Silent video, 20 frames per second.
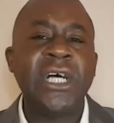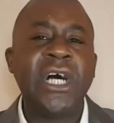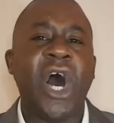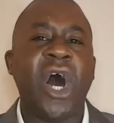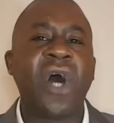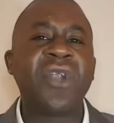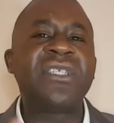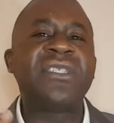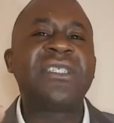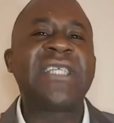
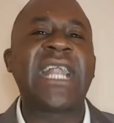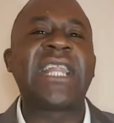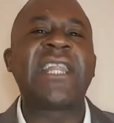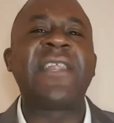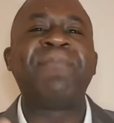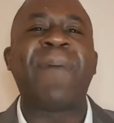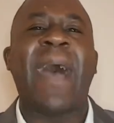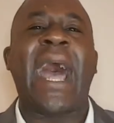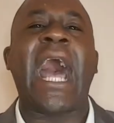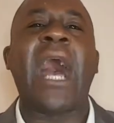understanding
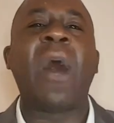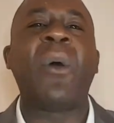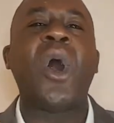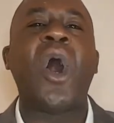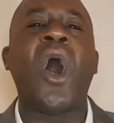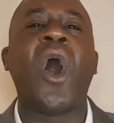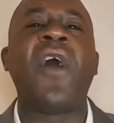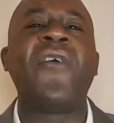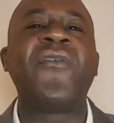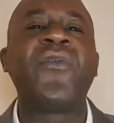the
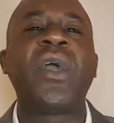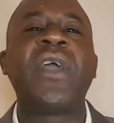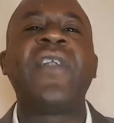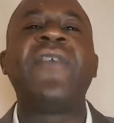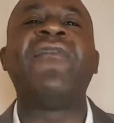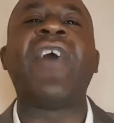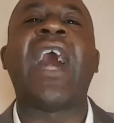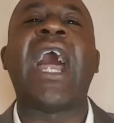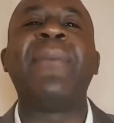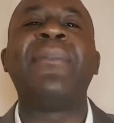power of your
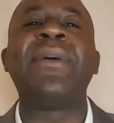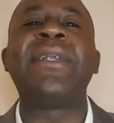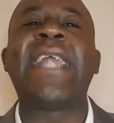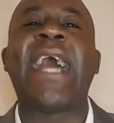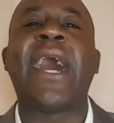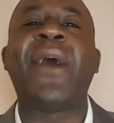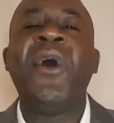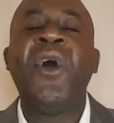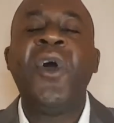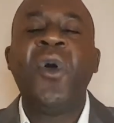environment.
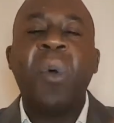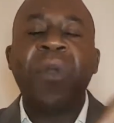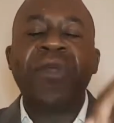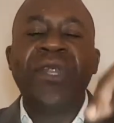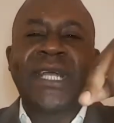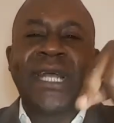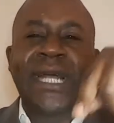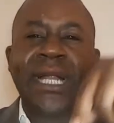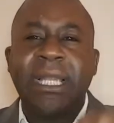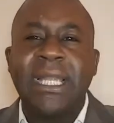Now, when
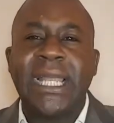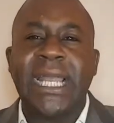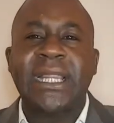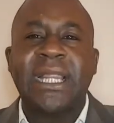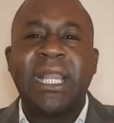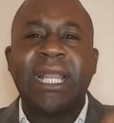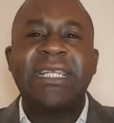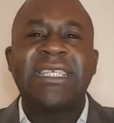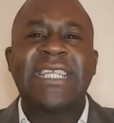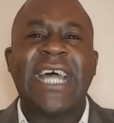you click
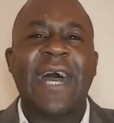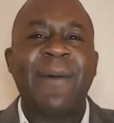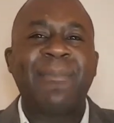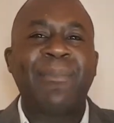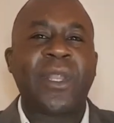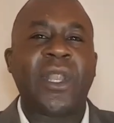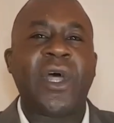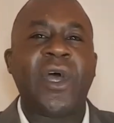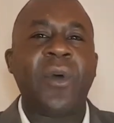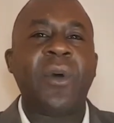the link down
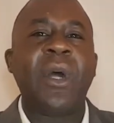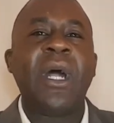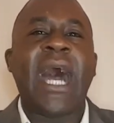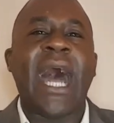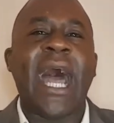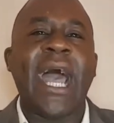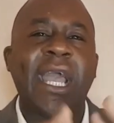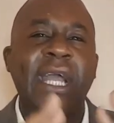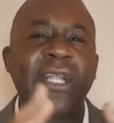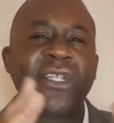below,
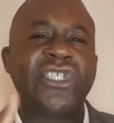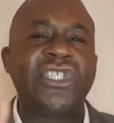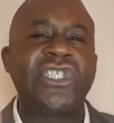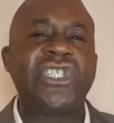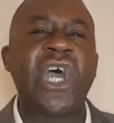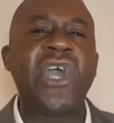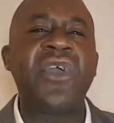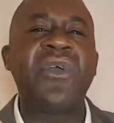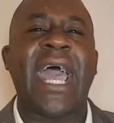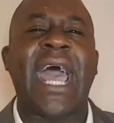I can
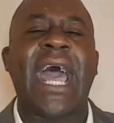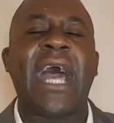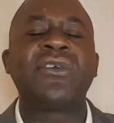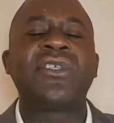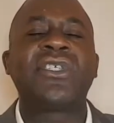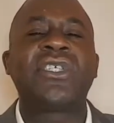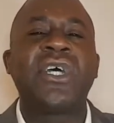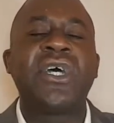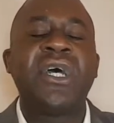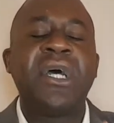show you how
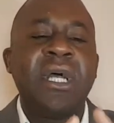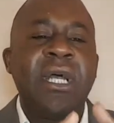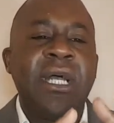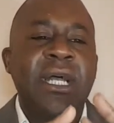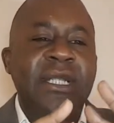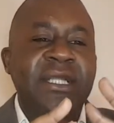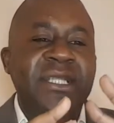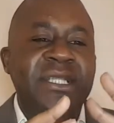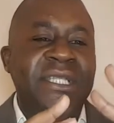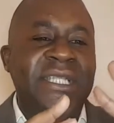to
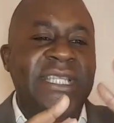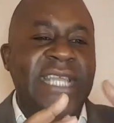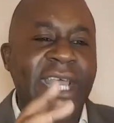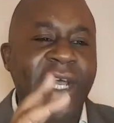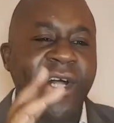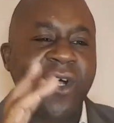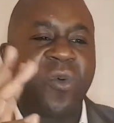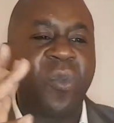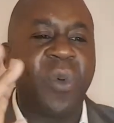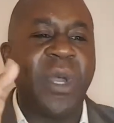
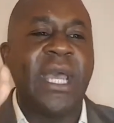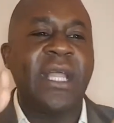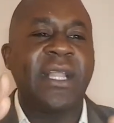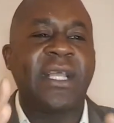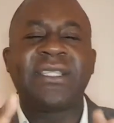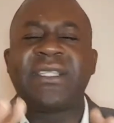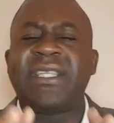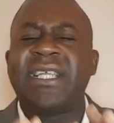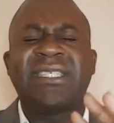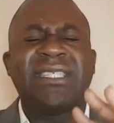deal with,
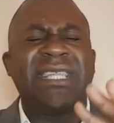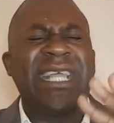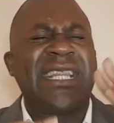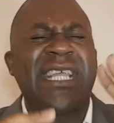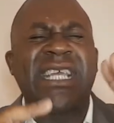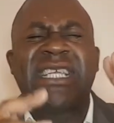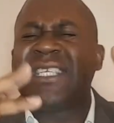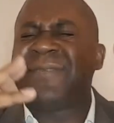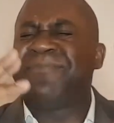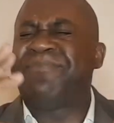because
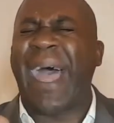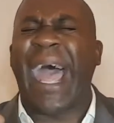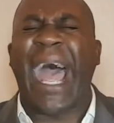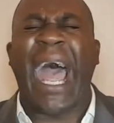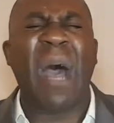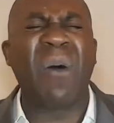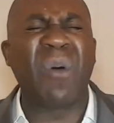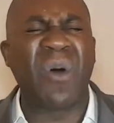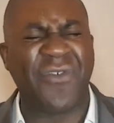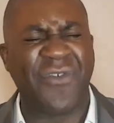this is
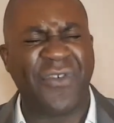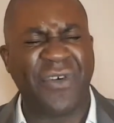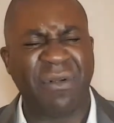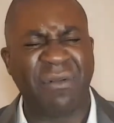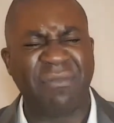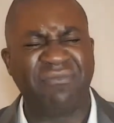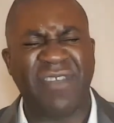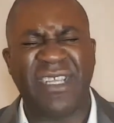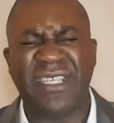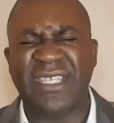
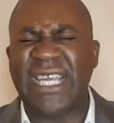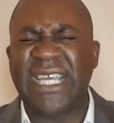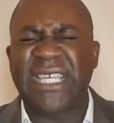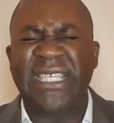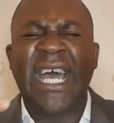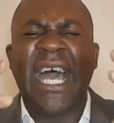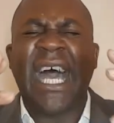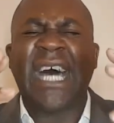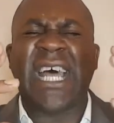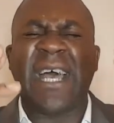powerful. This
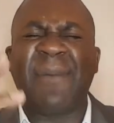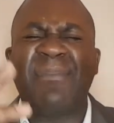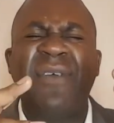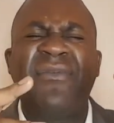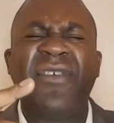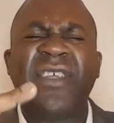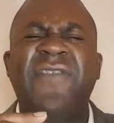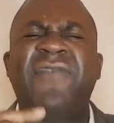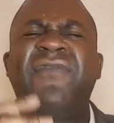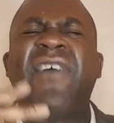is, and I
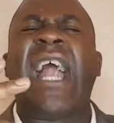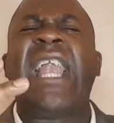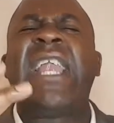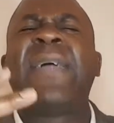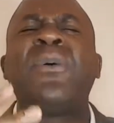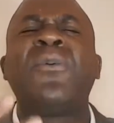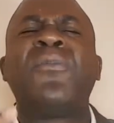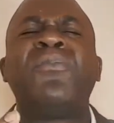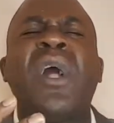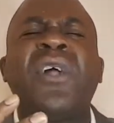believe it's
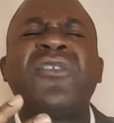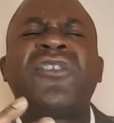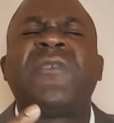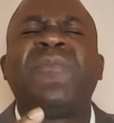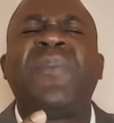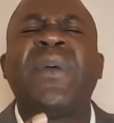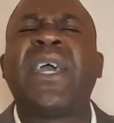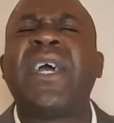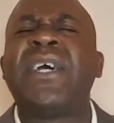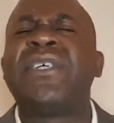valuable, not just
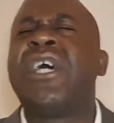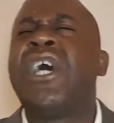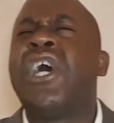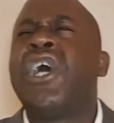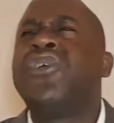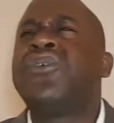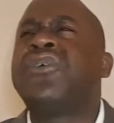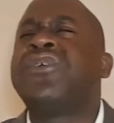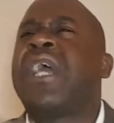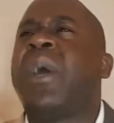because
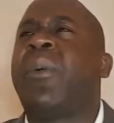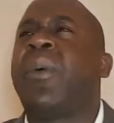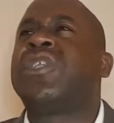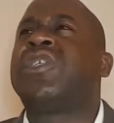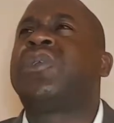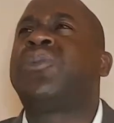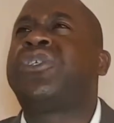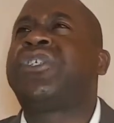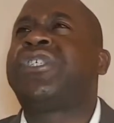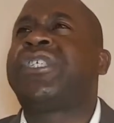you can go on
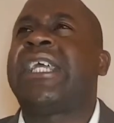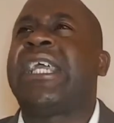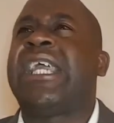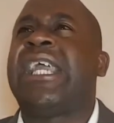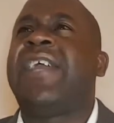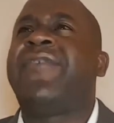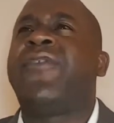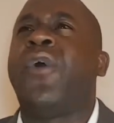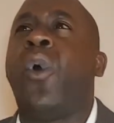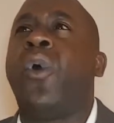to
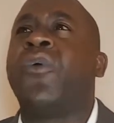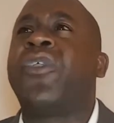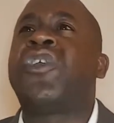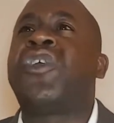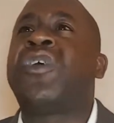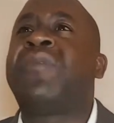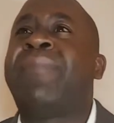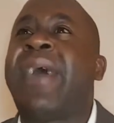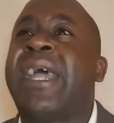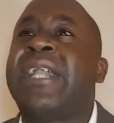achieve all that
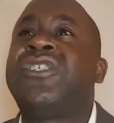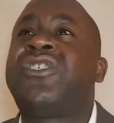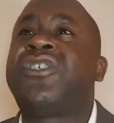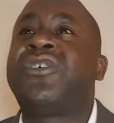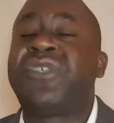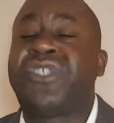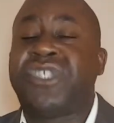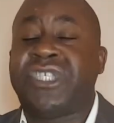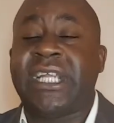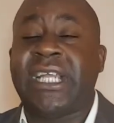you're meant
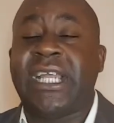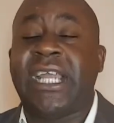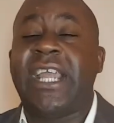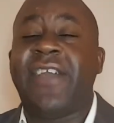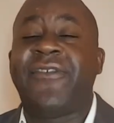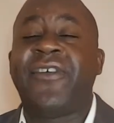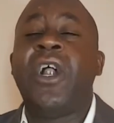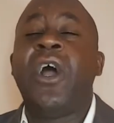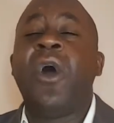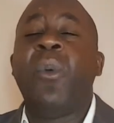to
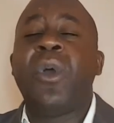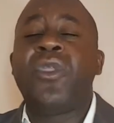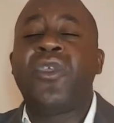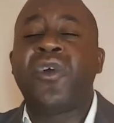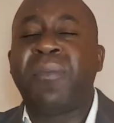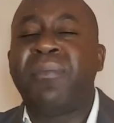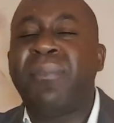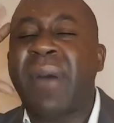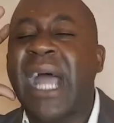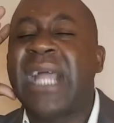achieve when
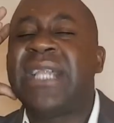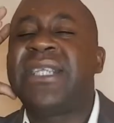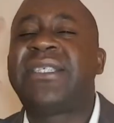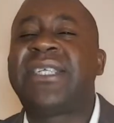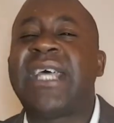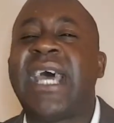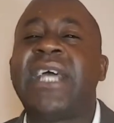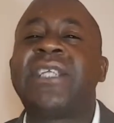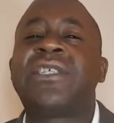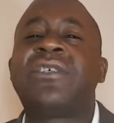your
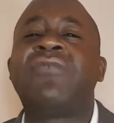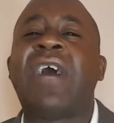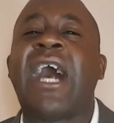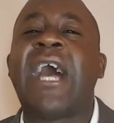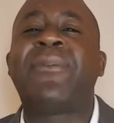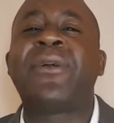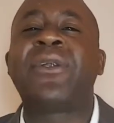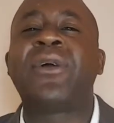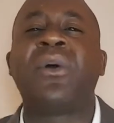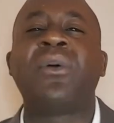mindset is
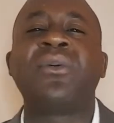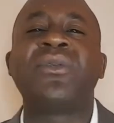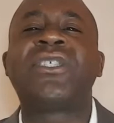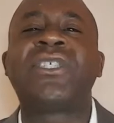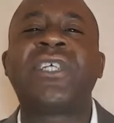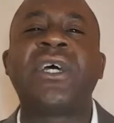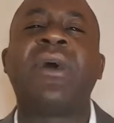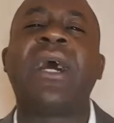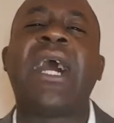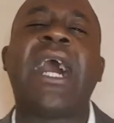right, but
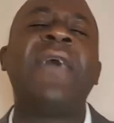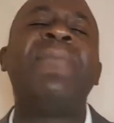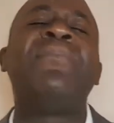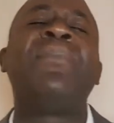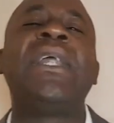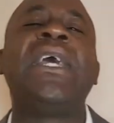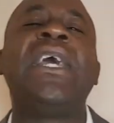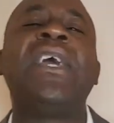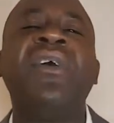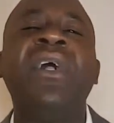also I
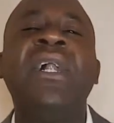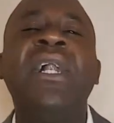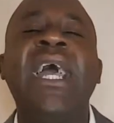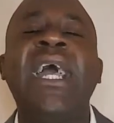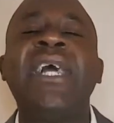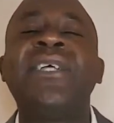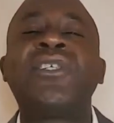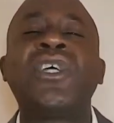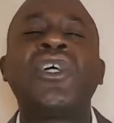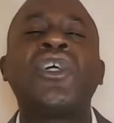believe
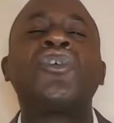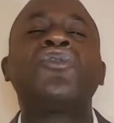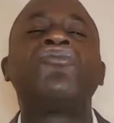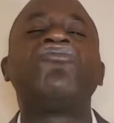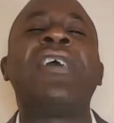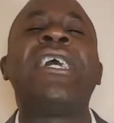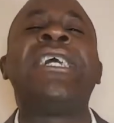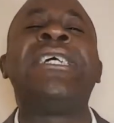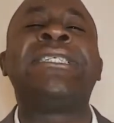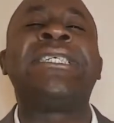it's the
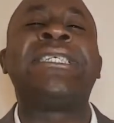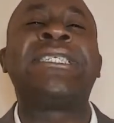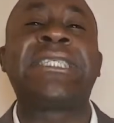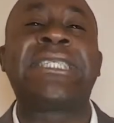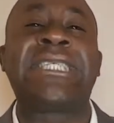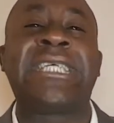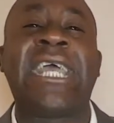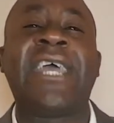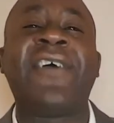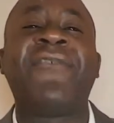
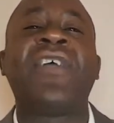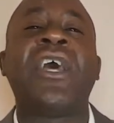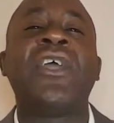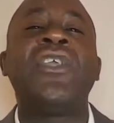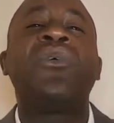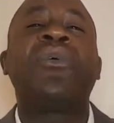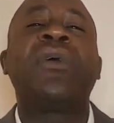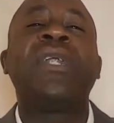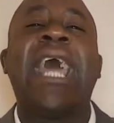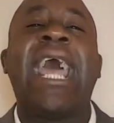greatest gift that
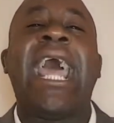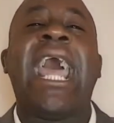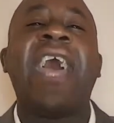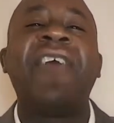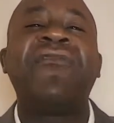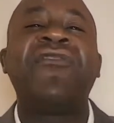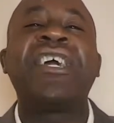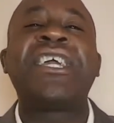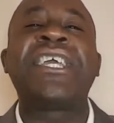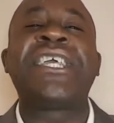you could
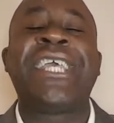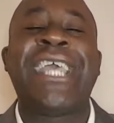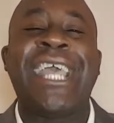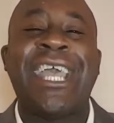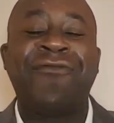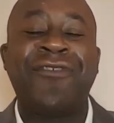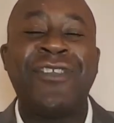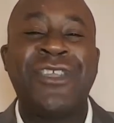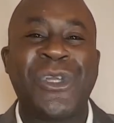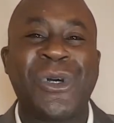ever
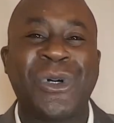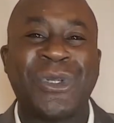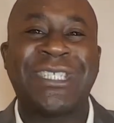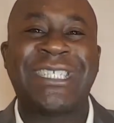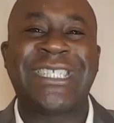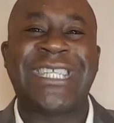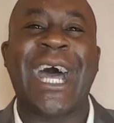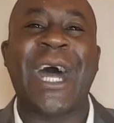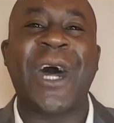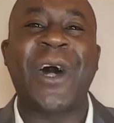give
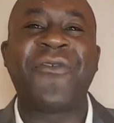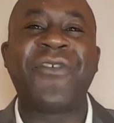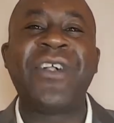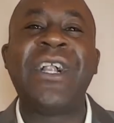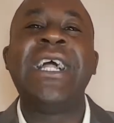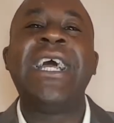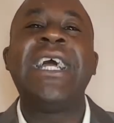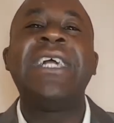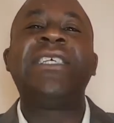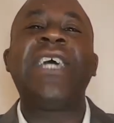yourself
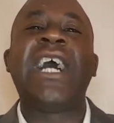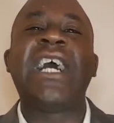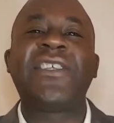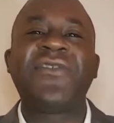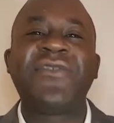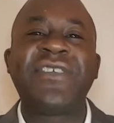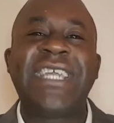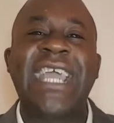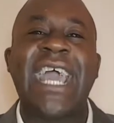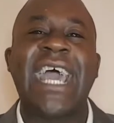in terms
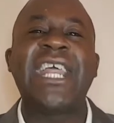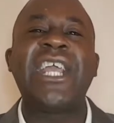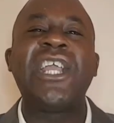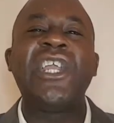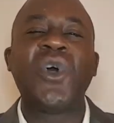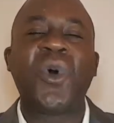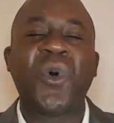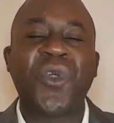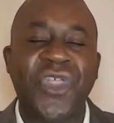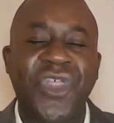of getting
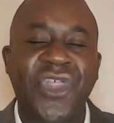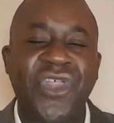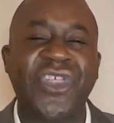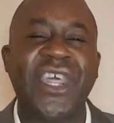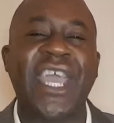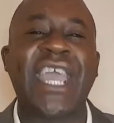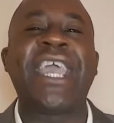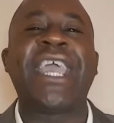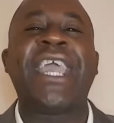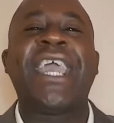your
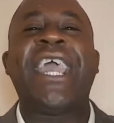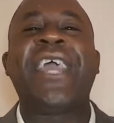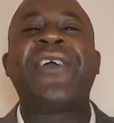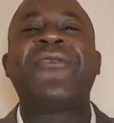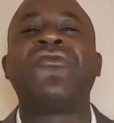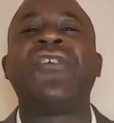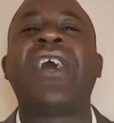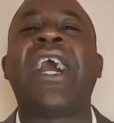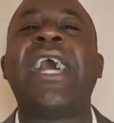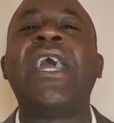
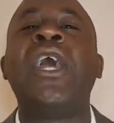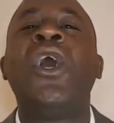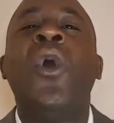thinking right.